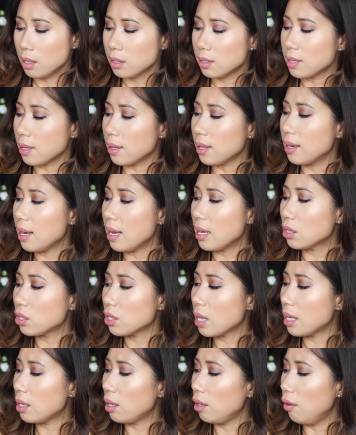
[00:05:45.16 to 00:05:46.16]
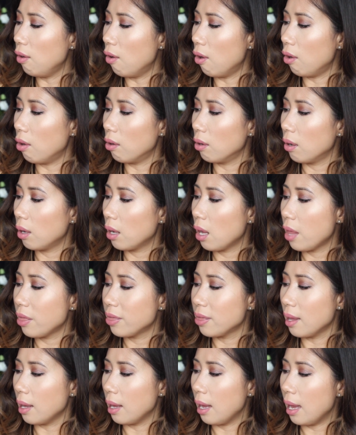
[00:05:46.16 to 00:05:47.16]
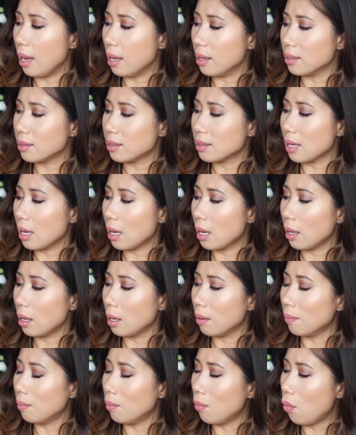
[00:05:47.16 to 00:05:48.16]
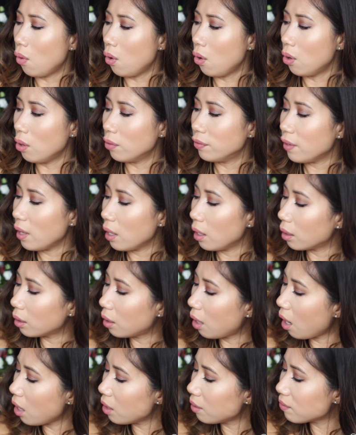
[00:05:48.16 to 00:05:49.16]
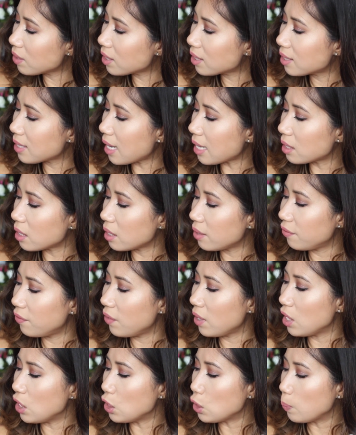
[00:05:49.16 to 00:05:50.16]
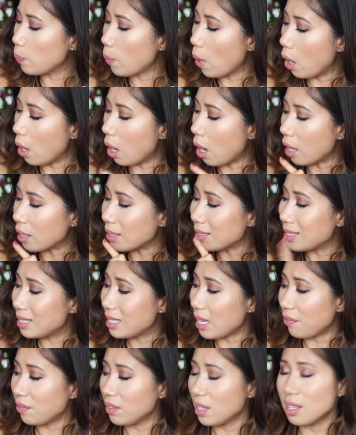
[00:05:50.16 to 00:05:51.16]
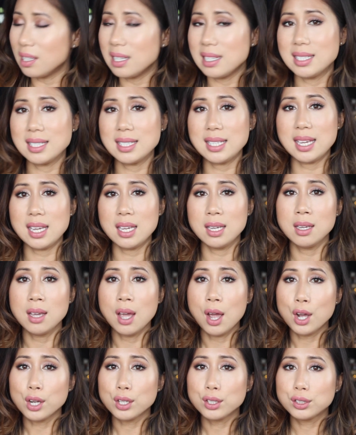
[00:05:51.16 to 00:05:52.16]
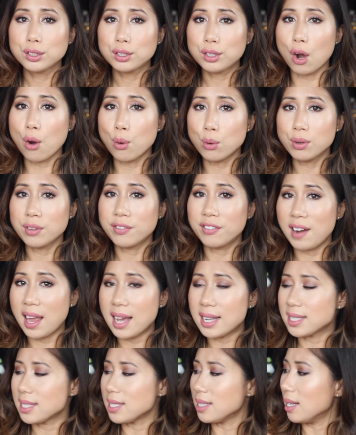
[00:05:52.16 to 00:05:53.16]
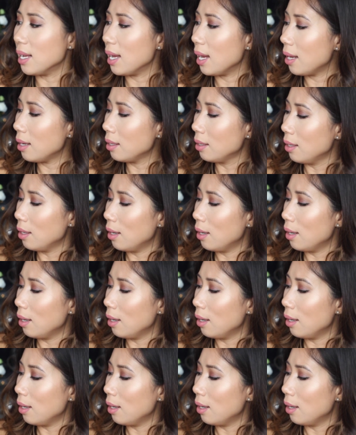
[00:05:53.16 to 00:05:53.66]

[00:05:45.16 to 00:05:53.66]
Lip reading: So the next shade along is more of a kind of a satin finish, but I could definitely see gold flecks in there.